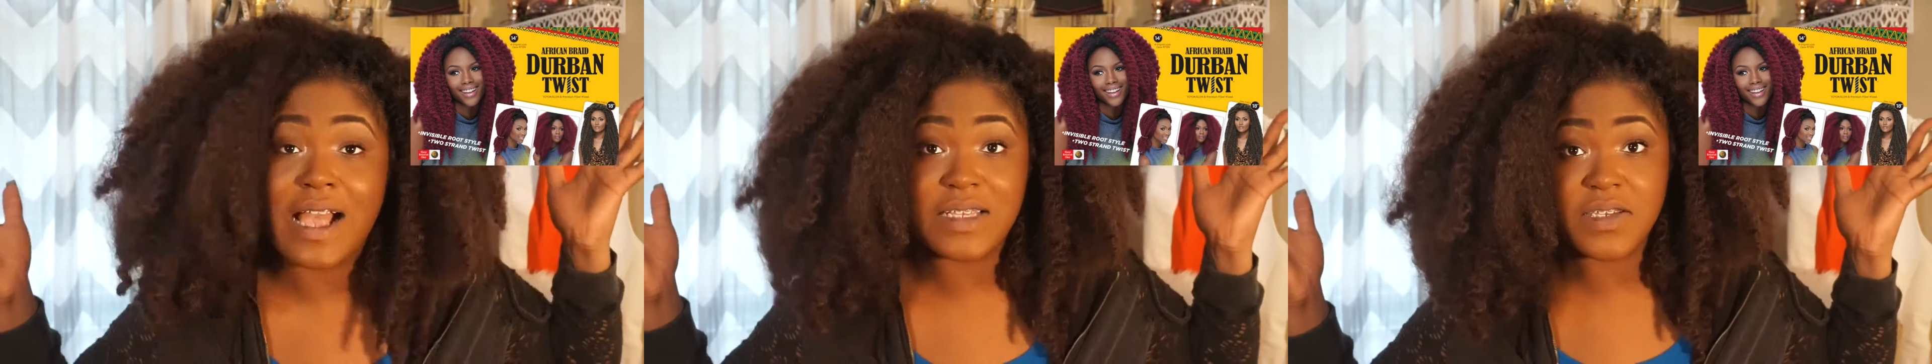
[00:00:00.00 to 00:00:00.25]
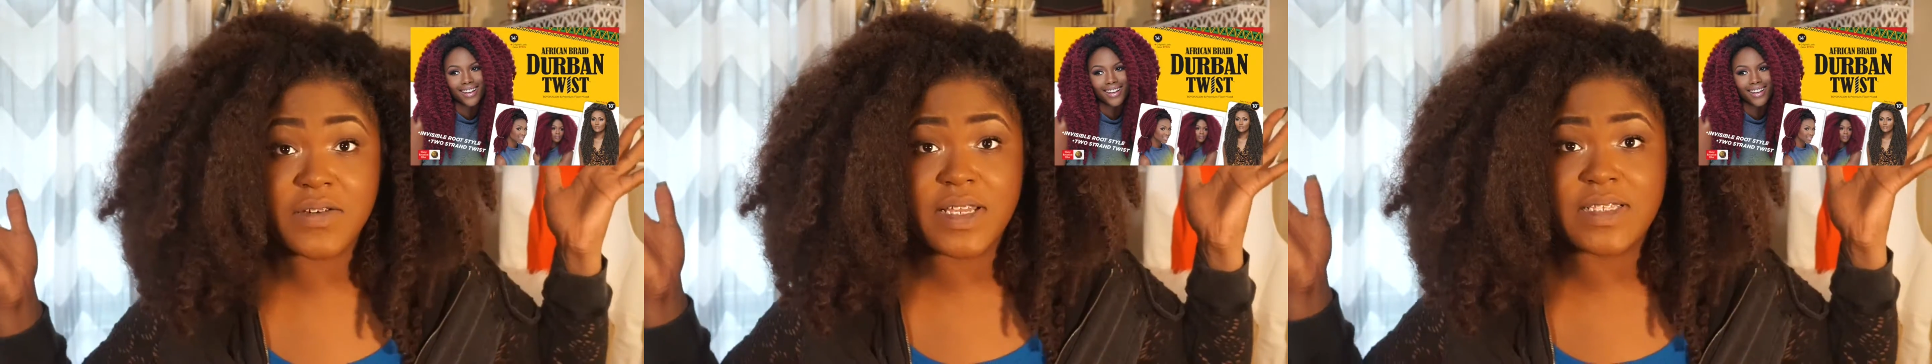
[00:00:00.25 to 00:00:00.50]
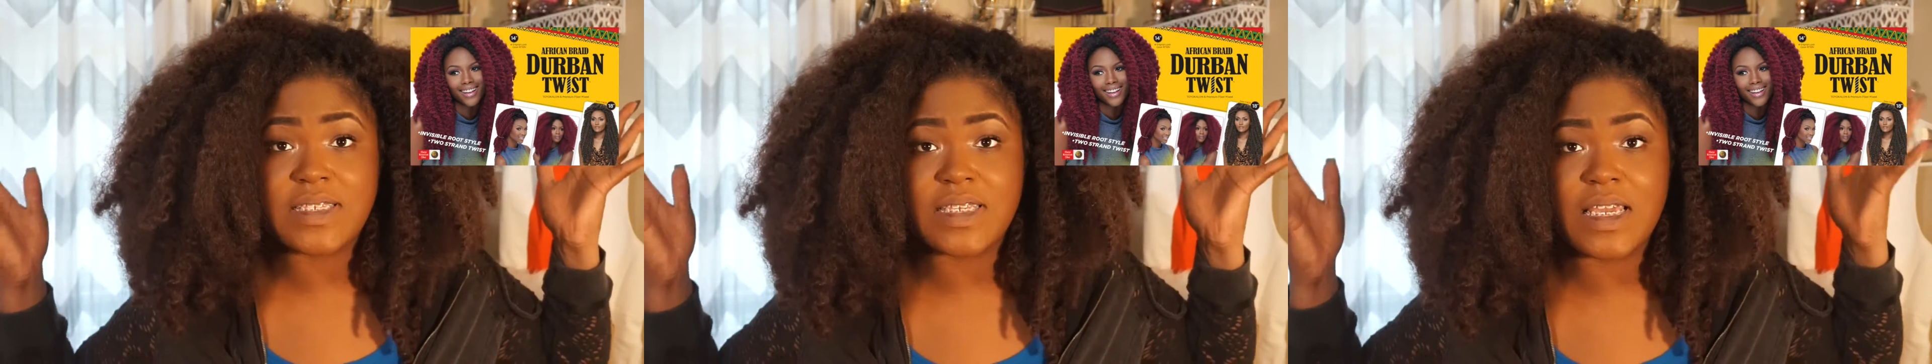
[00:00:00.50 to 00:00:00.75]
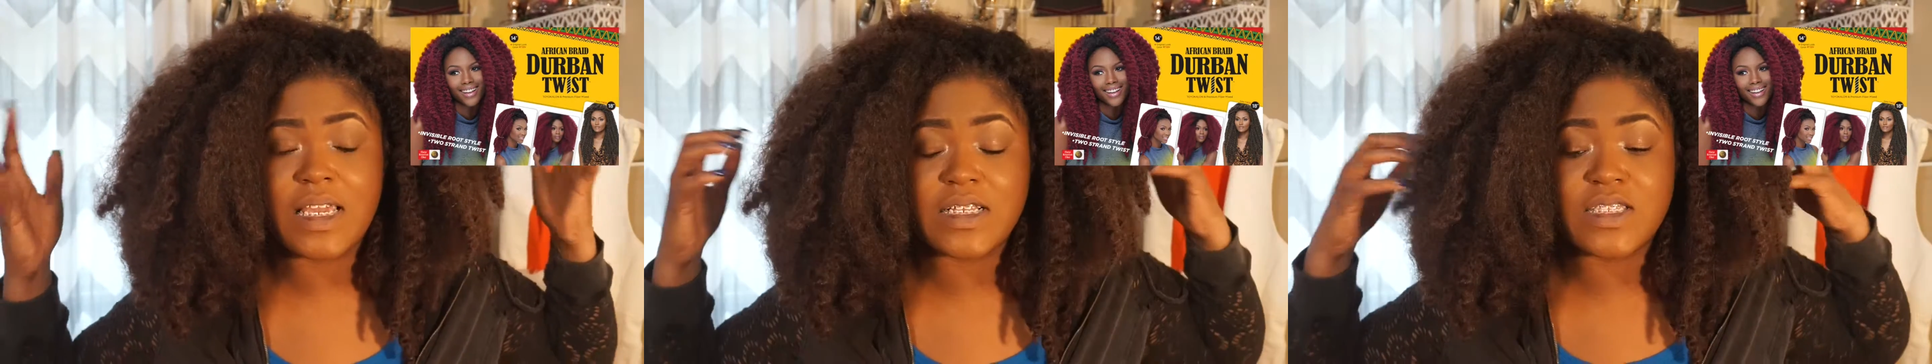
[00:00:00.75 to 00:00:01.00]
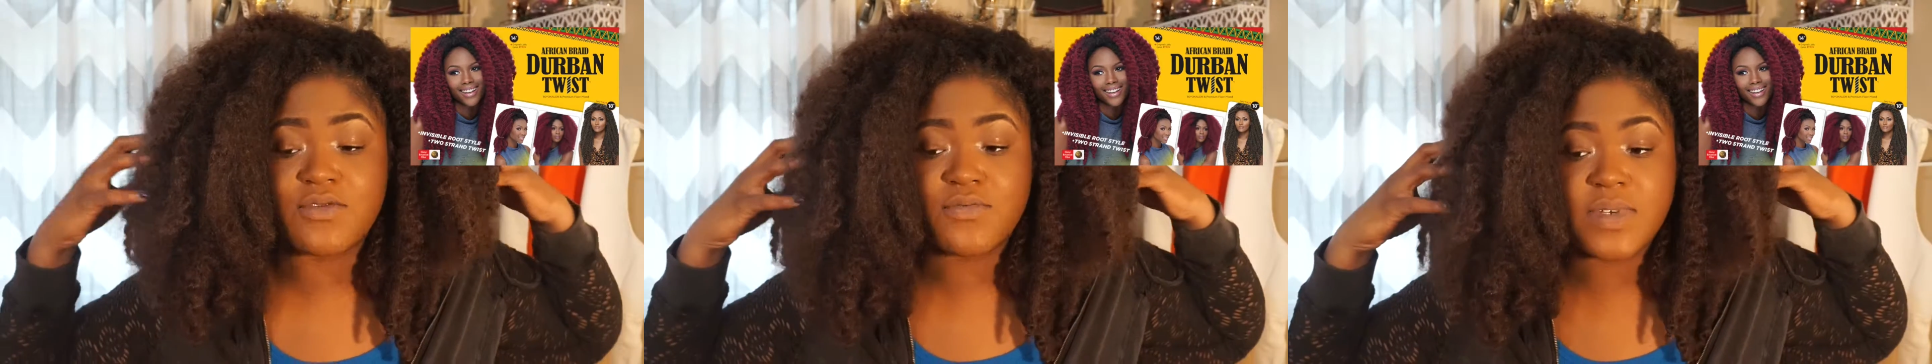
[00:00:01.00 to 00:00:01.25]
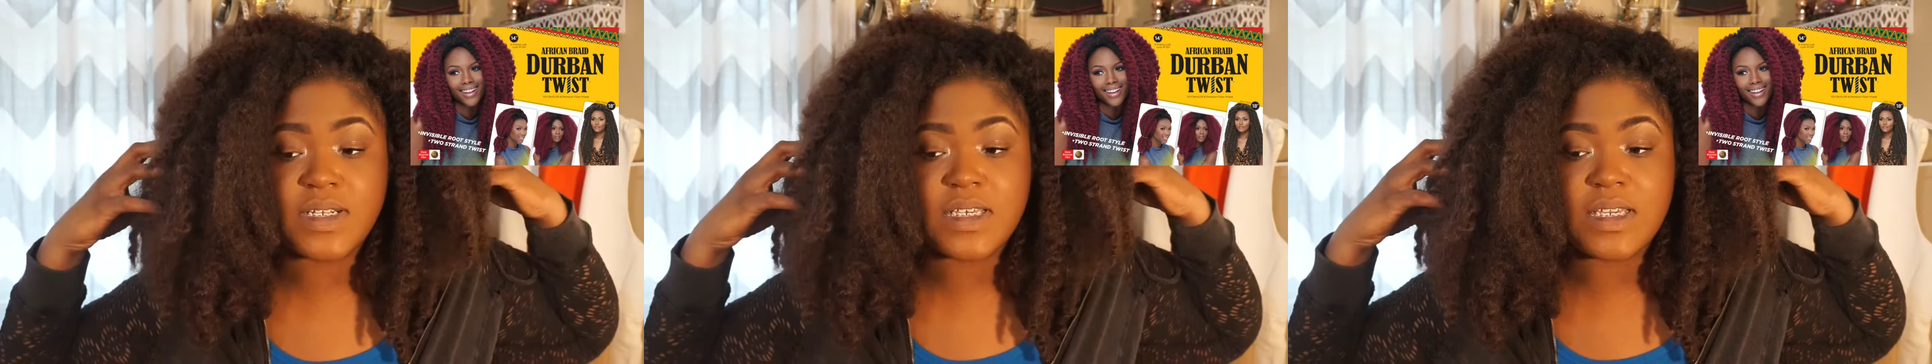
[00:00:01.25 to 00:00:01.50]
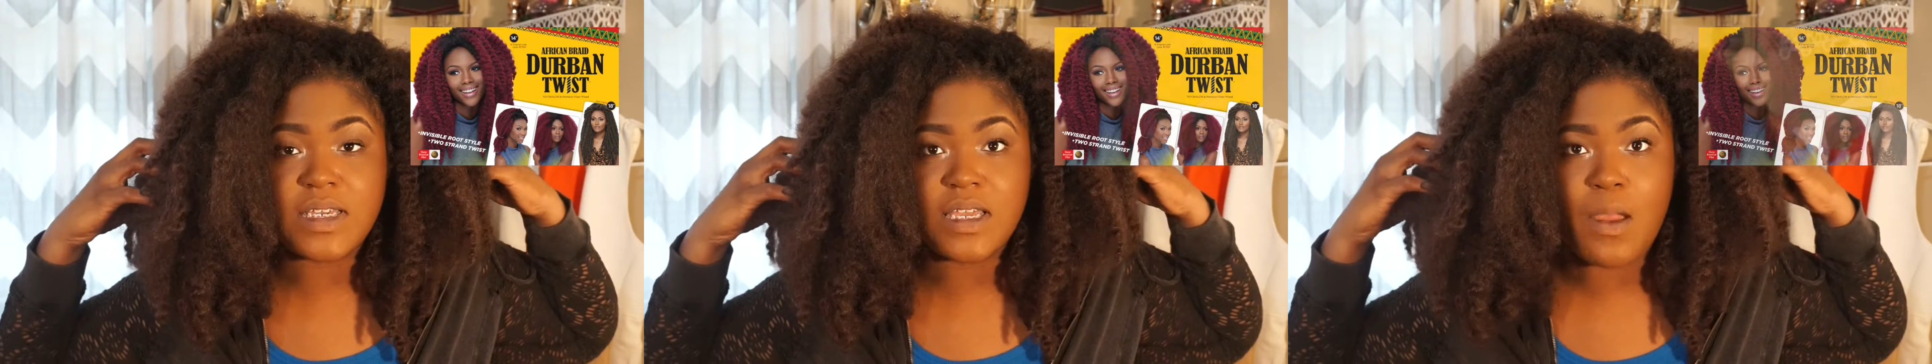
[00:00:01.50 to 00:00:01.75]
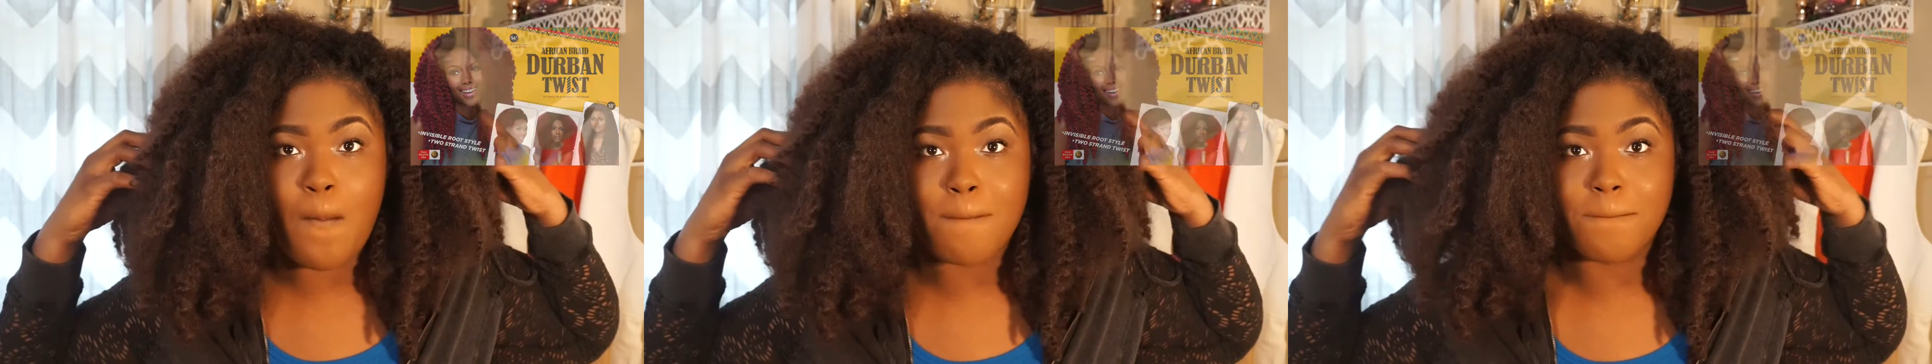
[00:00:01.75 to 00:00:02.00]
As you can see, it's really